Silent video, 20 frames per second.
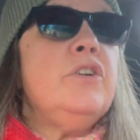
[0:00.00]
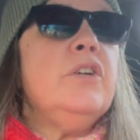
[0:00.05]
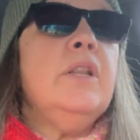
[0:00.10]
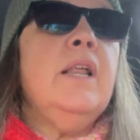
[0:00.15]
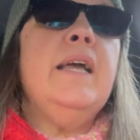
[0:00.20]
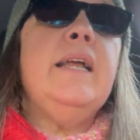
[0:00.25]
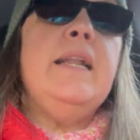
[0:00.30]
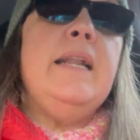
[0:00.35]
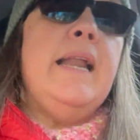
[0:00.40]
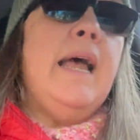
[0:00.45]
You're
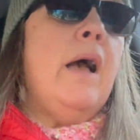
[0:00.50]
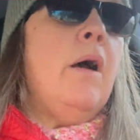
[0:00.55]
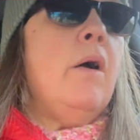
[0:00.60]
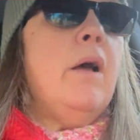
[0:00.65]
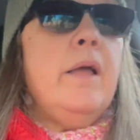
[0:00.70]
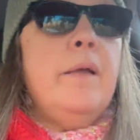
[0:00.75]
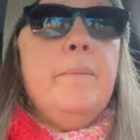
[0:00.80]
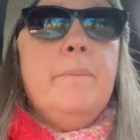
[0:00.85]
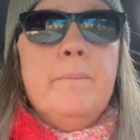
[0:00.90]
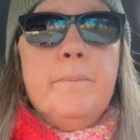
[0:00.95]
like, now
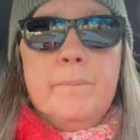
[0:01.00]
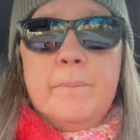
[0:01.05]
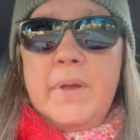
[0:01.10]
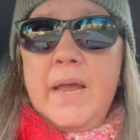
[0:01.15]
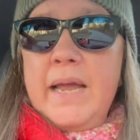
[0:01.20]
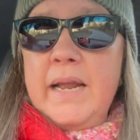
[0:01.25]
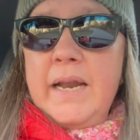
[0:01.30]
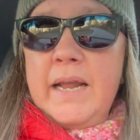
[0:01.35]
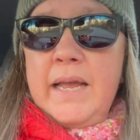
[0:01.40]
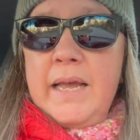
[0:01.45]
I'm
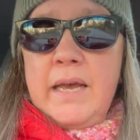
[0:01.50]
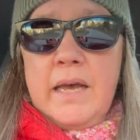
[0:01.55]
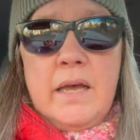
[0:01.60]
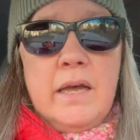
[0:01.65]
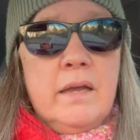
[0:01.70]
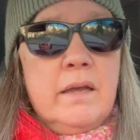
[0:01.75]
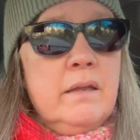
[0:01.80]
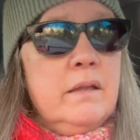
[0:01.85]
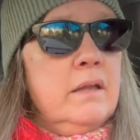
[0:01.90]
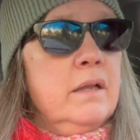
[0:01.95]
painting
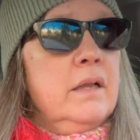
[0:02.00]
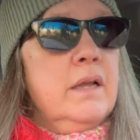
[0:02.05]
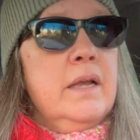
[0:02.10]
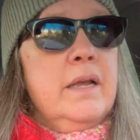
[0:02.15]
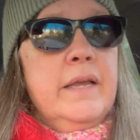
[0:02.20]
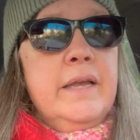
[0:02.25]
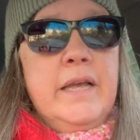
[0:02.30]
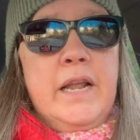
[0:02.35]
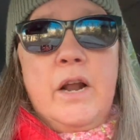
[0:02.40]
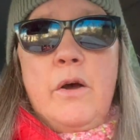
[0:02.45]

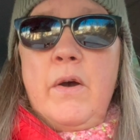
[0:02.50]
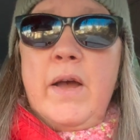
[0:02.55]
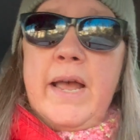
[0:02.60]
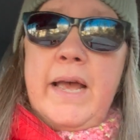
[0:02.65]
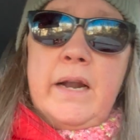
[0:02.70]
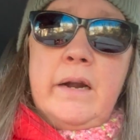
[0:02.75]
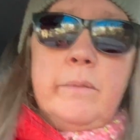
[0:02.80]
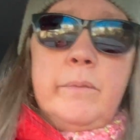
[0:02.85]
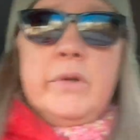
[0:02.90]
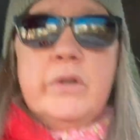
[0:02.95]

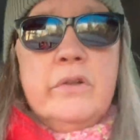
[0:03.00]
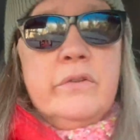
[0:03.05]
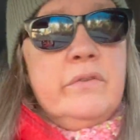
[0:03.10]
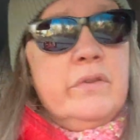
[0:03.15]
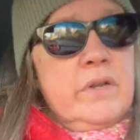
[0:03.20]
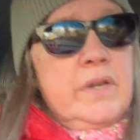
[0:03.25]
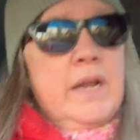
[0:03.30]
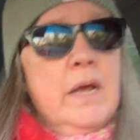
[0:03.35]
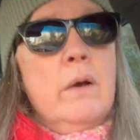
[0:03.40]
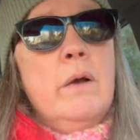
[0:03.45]
animals,
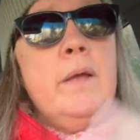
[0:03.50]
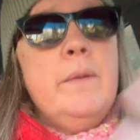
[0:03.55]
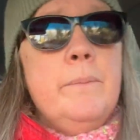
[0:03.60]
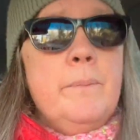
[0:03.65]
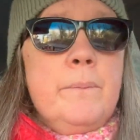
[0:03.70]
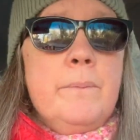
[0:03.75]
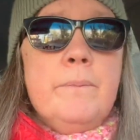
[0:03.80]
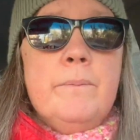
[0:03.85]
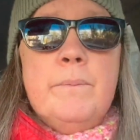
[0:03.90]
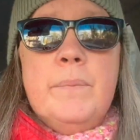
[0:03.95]
and now I'm
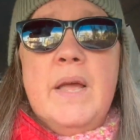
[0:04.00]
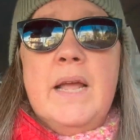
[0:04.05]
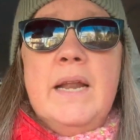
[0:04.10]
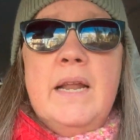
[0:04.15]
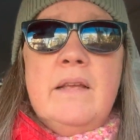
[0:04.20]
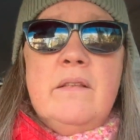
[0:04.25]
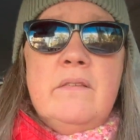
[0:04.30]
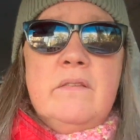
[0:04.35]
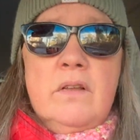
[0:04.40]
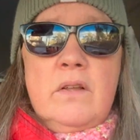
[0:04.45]

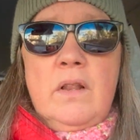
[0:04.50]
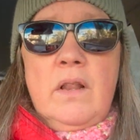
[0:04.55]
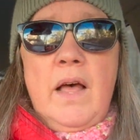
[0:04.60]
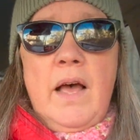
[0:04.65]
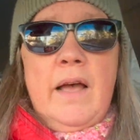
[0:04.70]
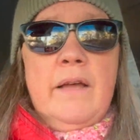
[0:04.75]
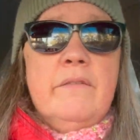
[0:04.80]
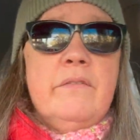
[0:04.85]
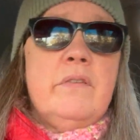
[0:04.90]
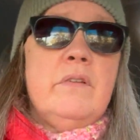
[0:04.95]
painting still
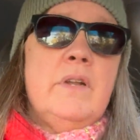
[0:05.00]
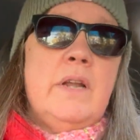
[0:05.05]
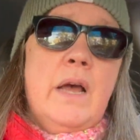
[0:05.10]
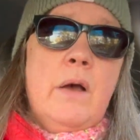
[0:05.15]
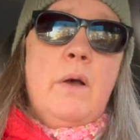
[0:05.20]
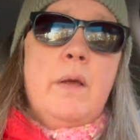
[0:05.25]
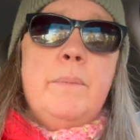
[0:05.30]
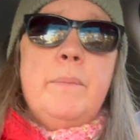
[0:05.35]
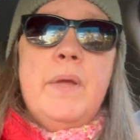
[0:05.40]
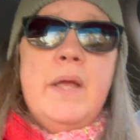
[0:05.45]
lifes, and now
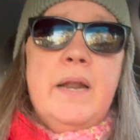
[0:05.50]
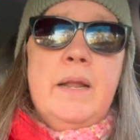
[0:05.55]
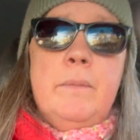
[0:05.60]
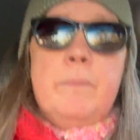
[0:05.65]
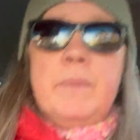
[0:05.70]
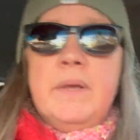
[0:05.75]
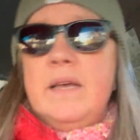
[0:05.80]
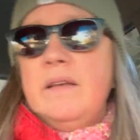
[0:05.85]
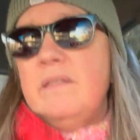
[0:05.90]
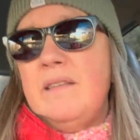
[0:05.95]
I'm painting,
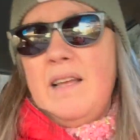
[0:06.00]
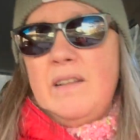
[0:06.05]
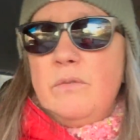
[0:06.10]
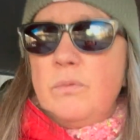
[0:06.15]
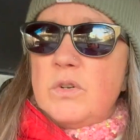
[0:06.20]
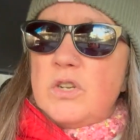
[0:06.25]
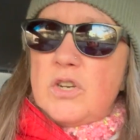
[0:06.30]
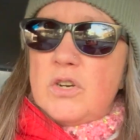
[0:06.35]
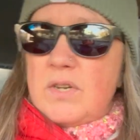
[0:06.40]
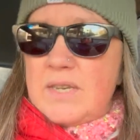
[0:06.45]
because that's
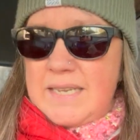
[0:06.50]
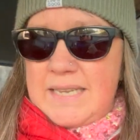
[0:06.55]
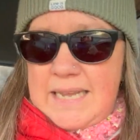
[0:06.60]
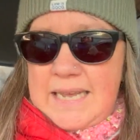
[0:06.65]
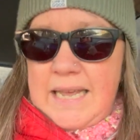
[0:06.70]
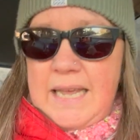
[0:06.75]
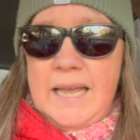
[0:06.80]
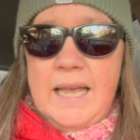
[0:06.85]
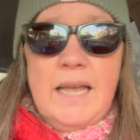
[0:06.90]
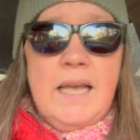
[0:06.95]
what you're
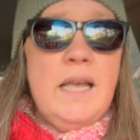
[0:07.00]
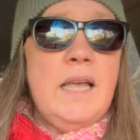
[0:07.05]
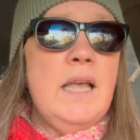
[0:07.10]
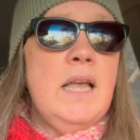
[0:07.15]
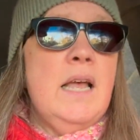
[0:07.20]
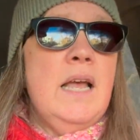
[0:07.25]
seeing.